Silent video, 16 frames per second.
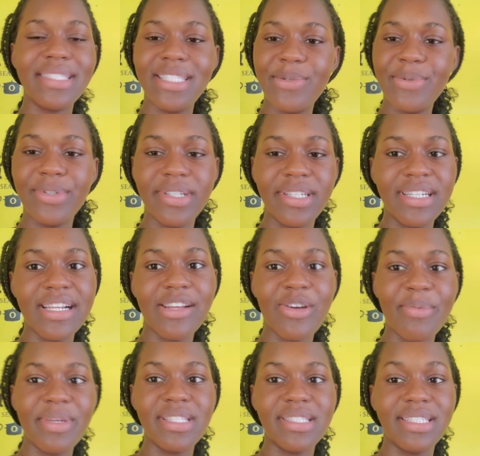still know in the
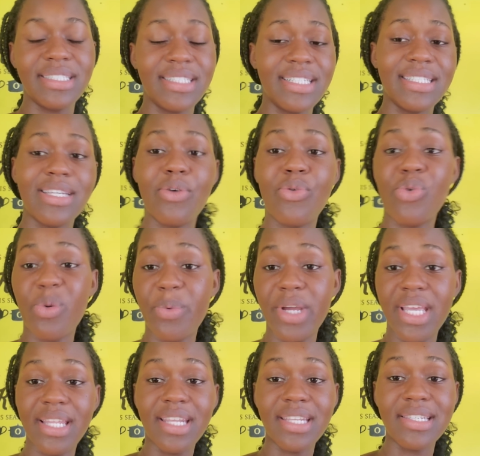comment section, so I hope we
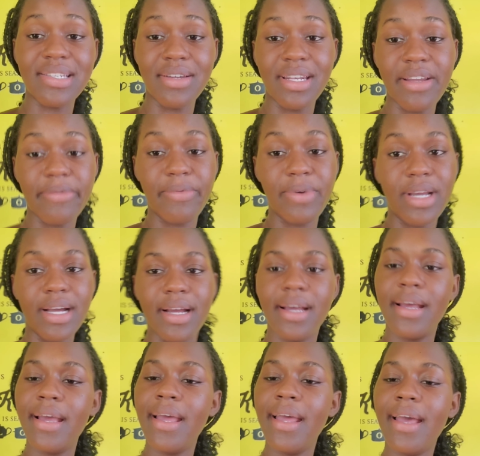get a Sunday vlog.
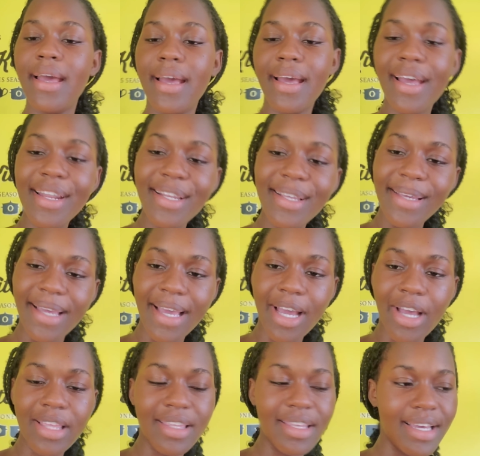And
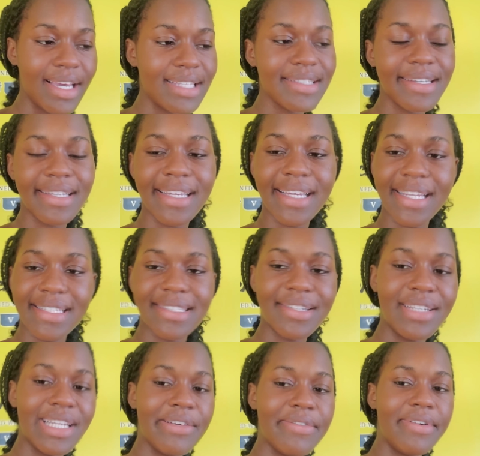yeah, you guys are gonna get a
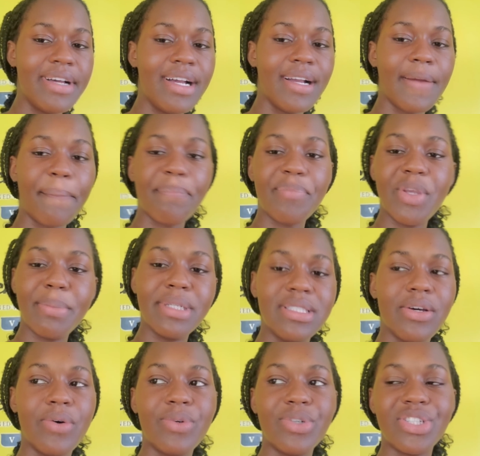Sunday vlog. No
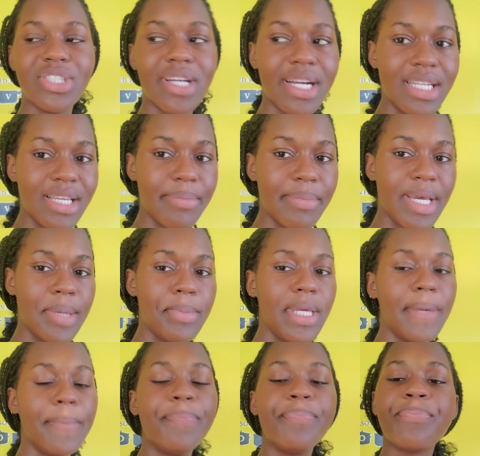matter how short it might
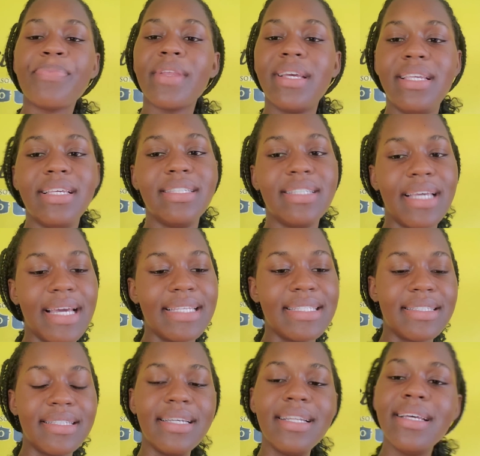be, you
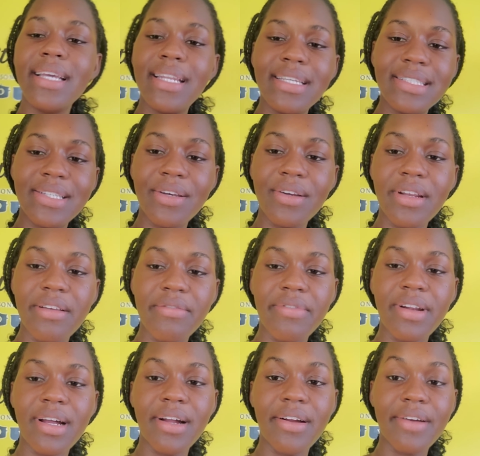guys still get the Sunday
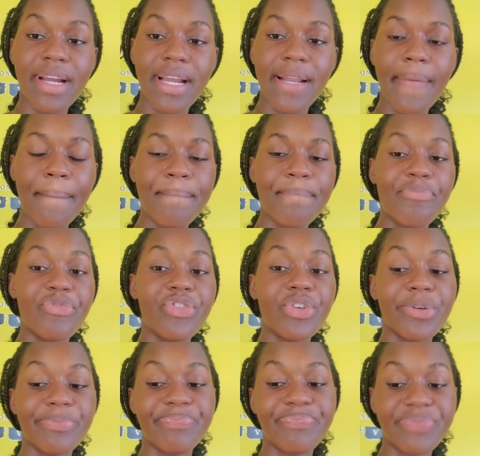vlog, right?
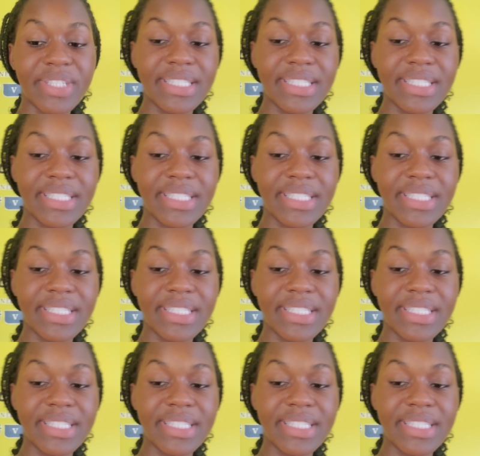So